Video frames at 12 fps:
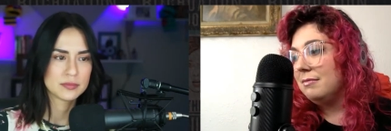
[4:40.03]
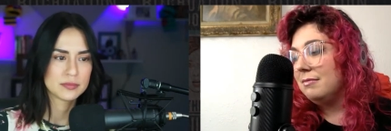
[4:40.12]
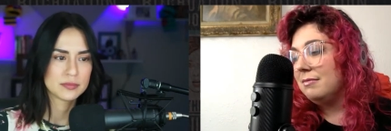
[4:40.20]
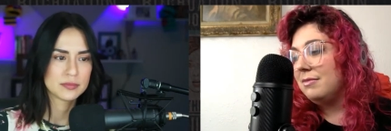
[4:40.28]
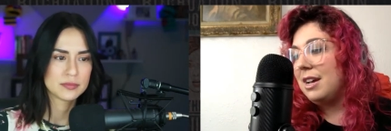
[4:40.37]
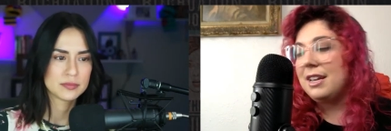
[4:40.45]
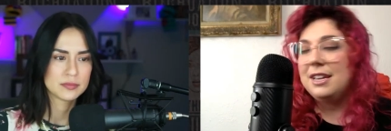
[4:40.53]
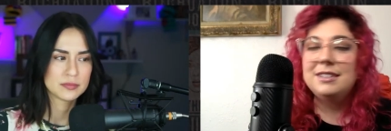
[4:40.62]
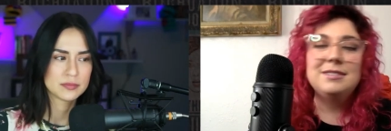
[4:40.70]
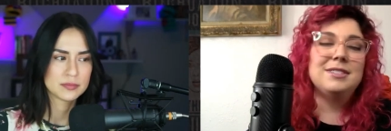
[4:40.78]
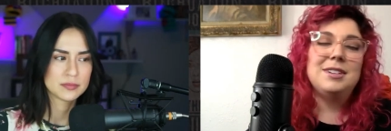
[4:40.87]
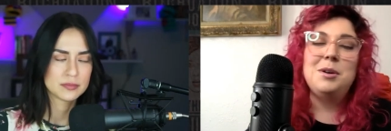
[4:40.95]

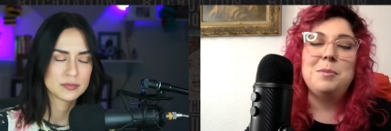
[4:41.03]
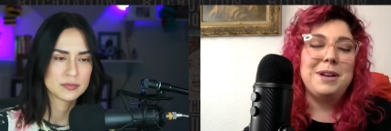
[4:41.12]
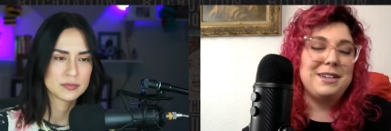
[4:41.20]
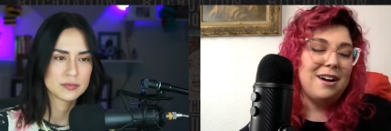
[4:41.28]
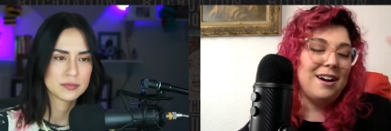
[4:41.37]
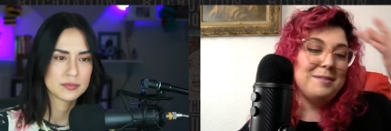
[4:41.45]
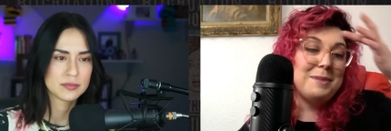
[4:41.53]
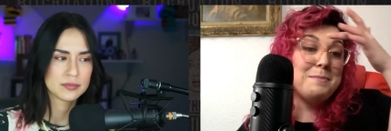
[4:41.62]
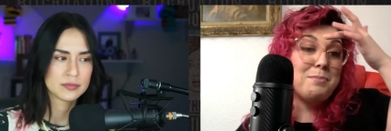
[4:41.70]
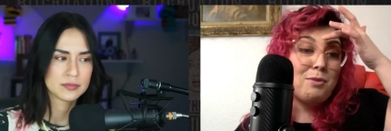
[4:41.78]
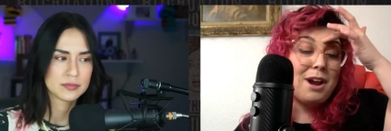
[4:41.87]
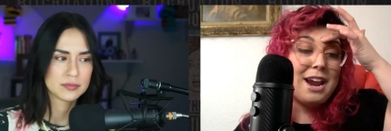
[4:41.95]
Speaker 1: fucking oh my god, my
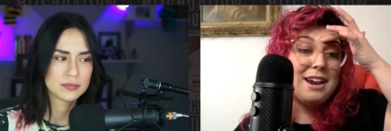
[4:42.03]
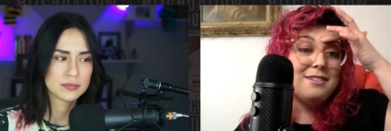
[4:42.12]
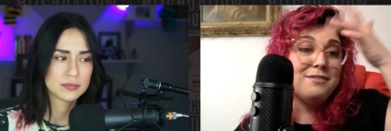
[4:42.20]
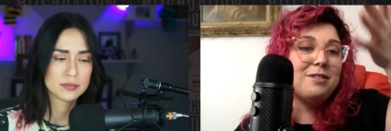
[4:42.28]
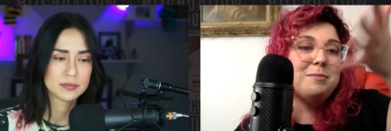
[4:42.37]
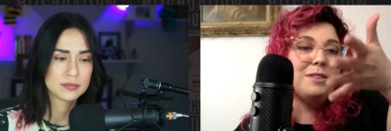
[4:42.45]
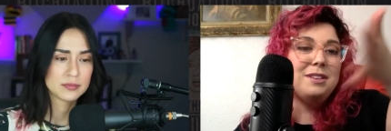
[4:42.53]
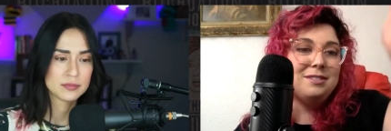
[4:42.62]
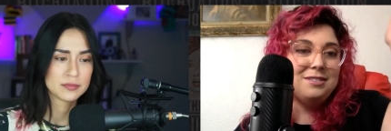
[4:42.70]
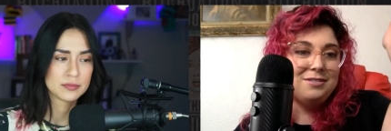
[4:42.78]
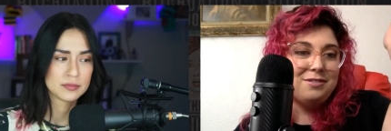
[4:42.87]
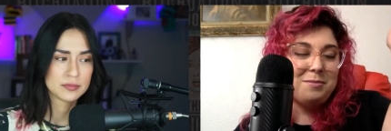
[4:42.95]
brain from
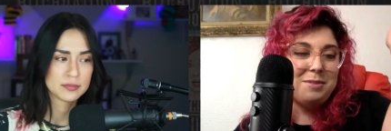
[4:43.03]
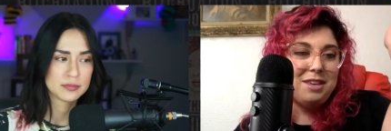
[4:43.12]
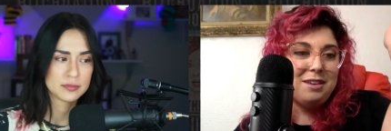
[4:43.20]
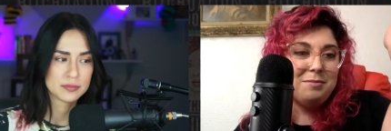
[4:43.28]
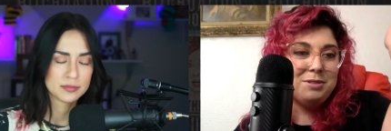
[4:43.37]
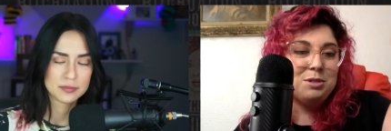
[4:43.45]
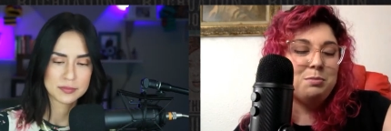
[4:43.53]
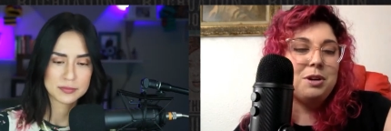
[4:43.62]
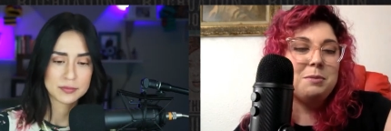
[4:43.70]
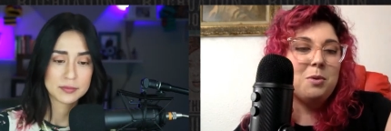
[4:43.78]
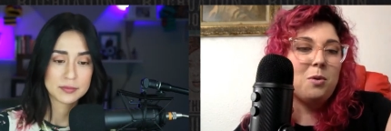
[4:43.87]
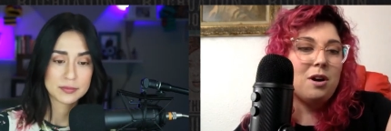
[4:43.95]
the from the
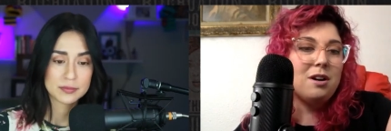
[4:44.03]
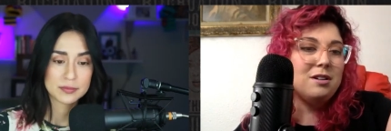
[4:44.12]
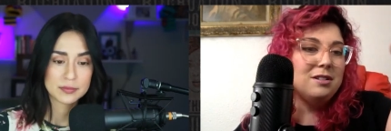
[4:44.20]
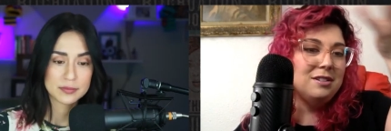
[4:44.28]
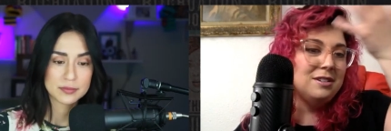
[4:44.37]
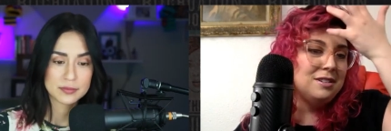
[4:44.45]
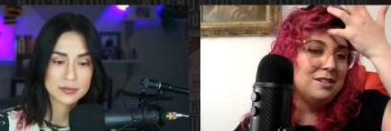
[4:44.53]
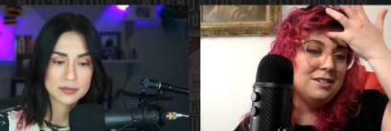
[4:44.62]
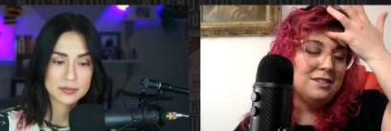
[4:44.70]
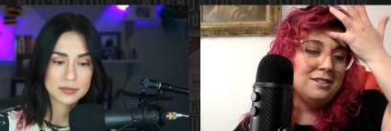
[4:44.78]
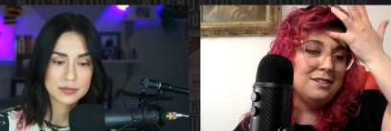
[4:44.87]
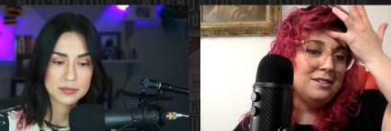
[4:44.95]
Supreme Court.
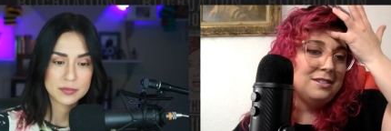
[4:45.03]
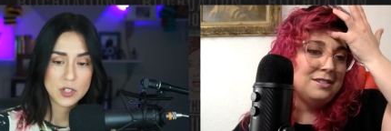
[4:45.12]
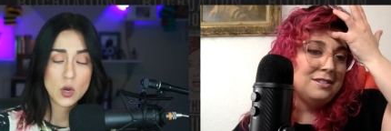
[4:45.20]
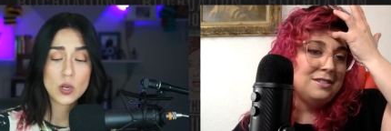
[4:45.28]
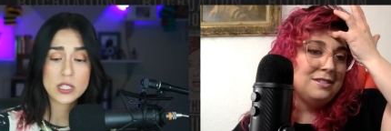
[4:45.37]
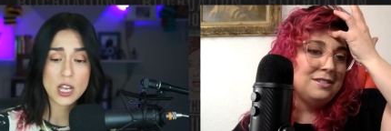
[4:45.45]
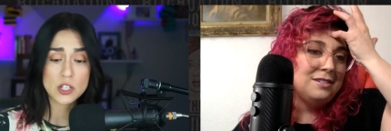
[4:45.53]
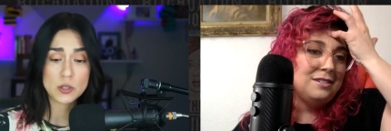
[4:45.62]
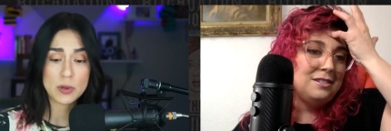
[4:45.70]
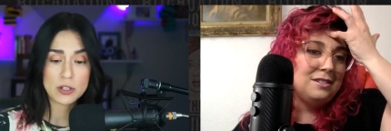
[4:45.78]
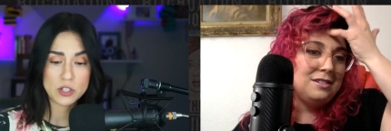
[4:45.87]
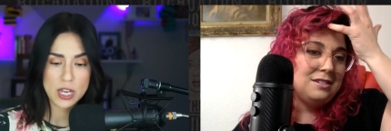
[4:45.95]
Speaker 2: Oh, Ketanji
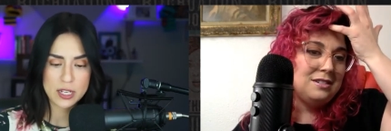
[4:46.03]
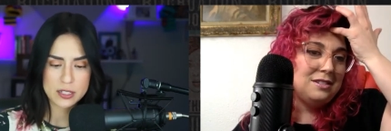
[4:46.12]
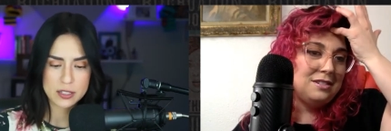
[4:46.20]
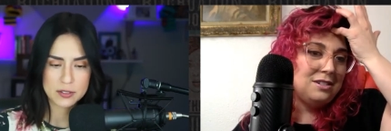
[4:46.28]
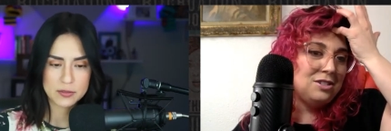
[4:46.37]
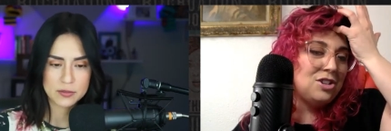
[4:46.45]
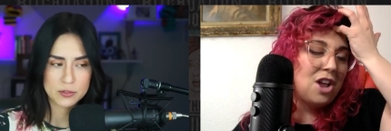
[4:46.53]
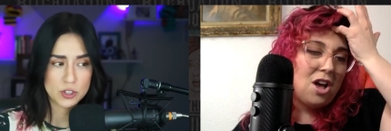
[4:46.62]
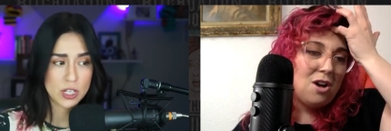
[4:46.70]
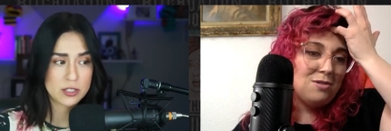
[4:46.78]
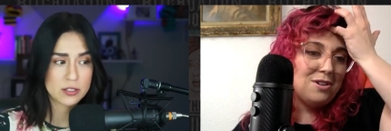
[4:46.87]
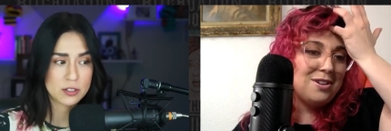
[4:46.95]
Brown Jackson.
Speaker 1: No,
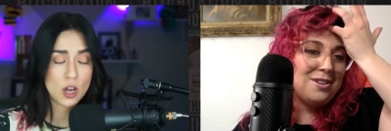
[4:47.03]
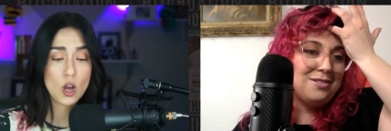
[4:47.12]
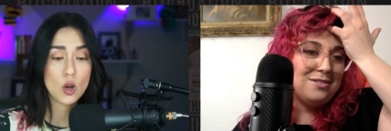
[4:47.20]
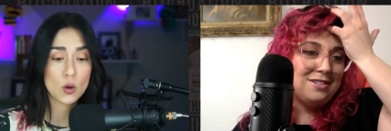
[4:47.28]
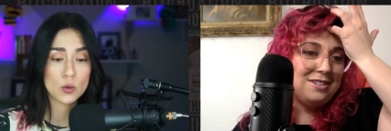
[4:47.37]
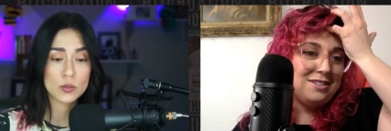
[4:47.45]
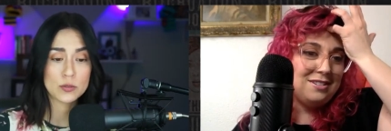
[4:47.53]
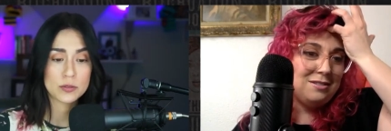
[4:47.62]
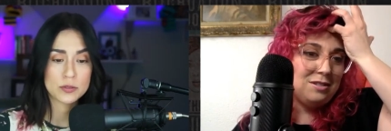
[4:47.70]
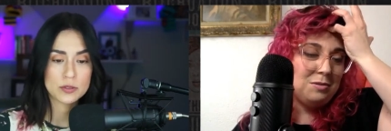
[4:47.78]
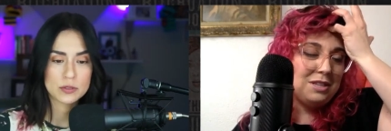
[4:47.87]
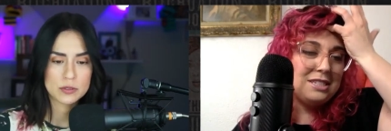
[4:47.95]
Just, no, no. Oh,
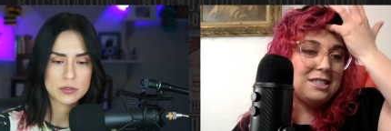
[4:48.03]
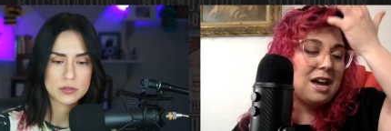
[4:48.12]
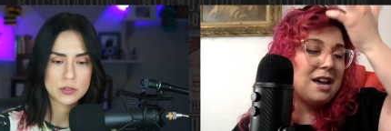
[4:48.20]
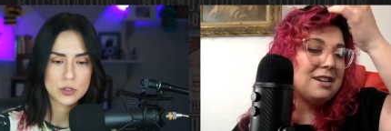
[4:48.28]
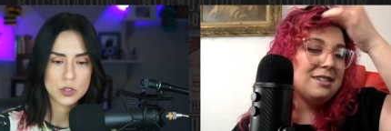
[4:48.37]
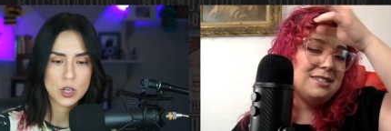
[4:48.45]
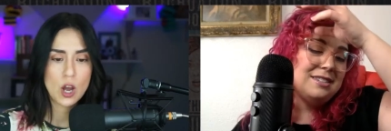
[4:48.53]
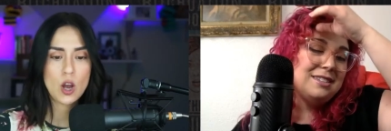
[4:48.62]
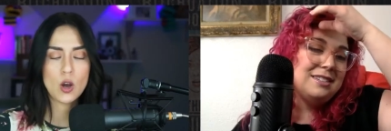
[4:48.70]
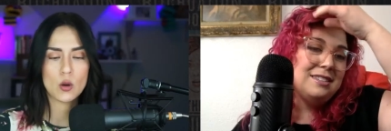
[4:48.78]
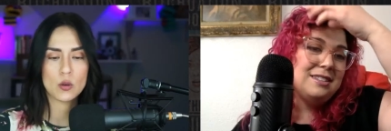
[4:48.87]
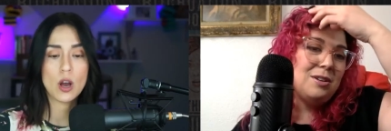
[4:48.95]
the one that died.
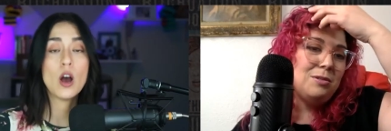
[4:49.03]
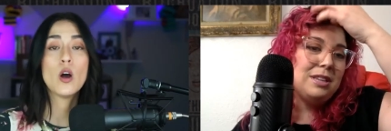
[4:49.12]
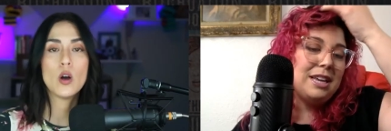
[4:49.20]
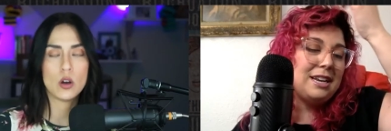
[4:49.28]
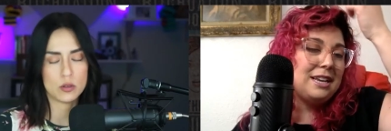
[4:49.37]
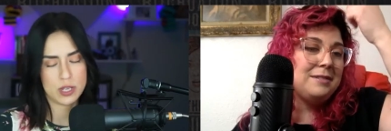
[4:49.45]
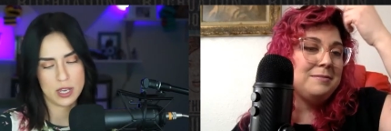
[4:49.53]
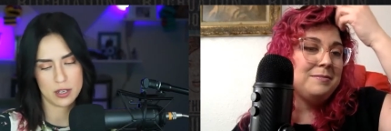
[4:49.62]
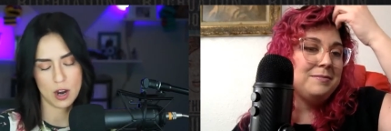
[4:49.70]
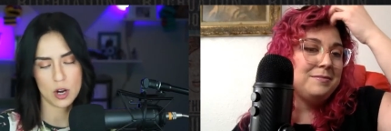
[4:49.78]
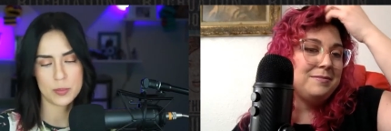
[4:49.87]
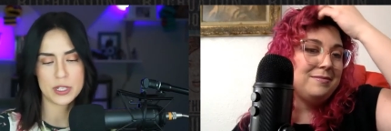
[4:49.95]
Oh,
Speaker 2: oh, oh yeah,
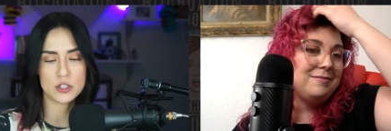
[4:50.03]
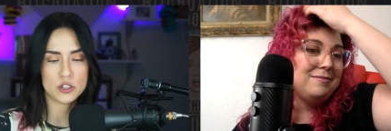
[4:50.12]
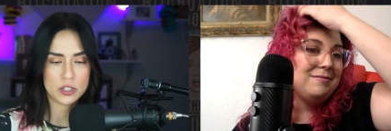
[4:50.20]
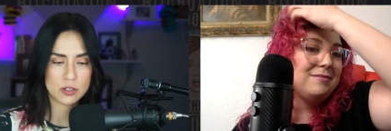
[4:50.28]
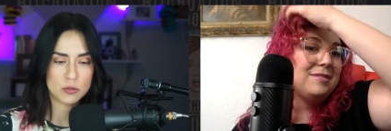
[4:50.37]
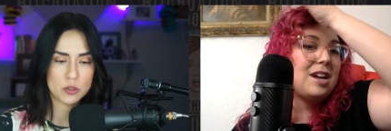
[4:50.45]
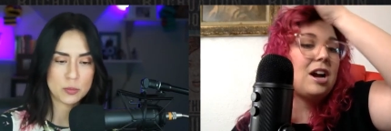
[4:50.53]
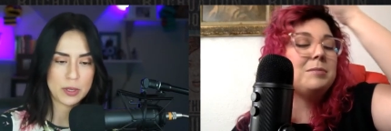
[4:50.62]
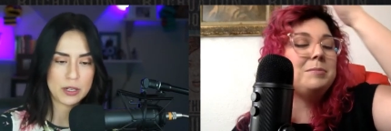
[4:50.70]
R B G,
Speaker 1: Ruth Bader